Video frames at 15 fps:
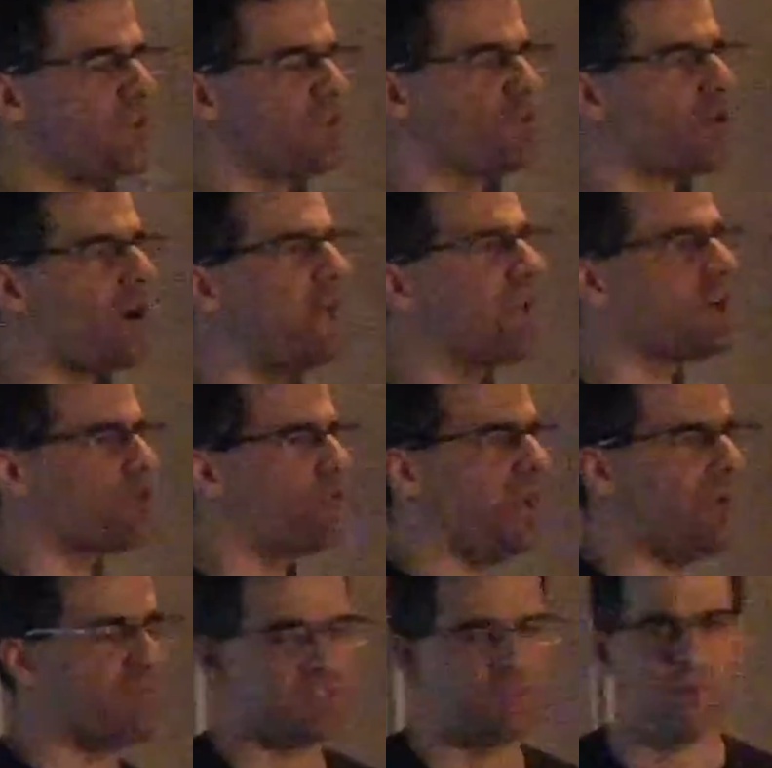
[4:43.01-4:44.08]
try to
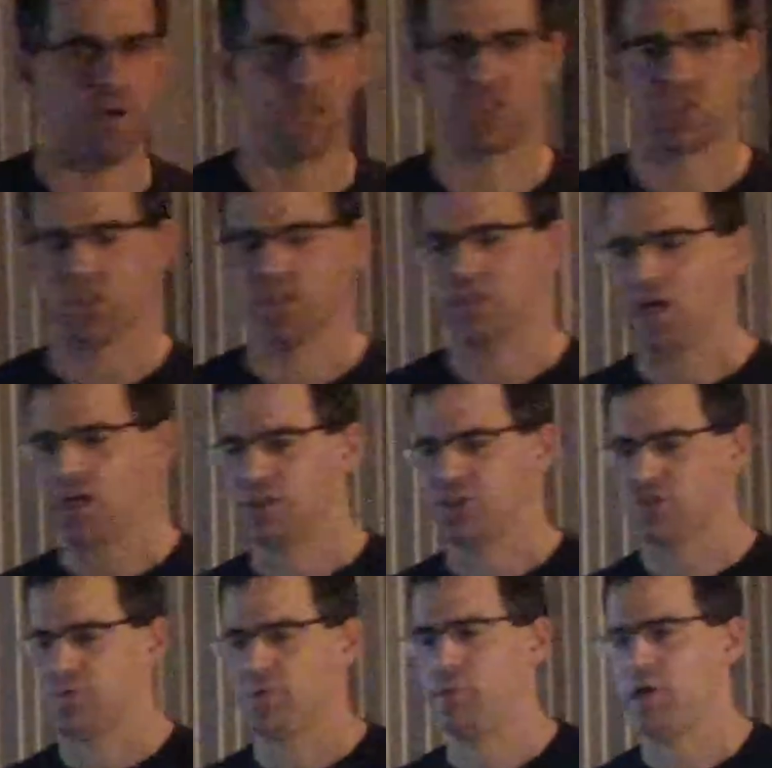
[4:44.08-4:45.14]
cram as much
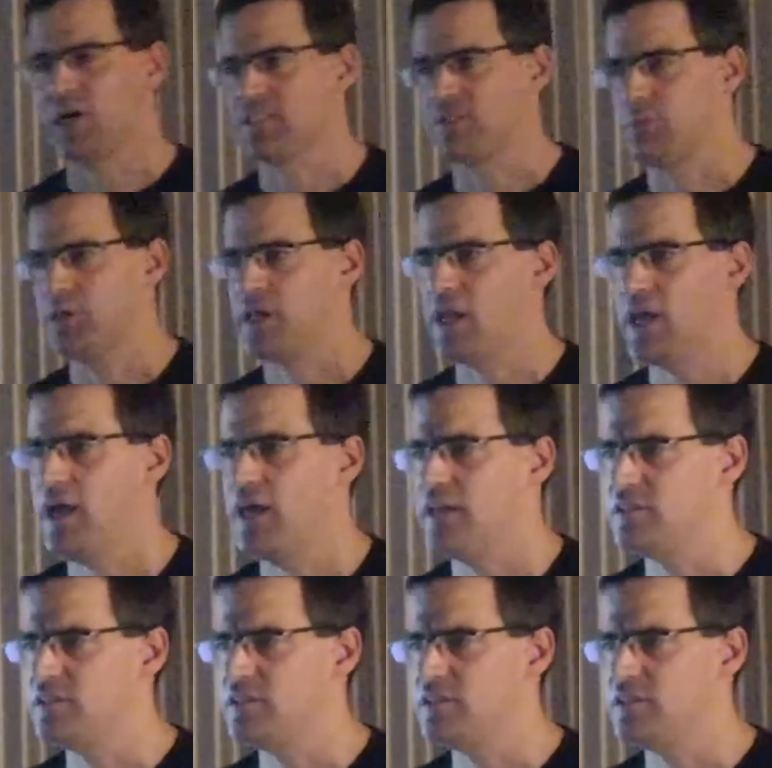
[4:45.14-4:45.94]
knowledge as we possibly can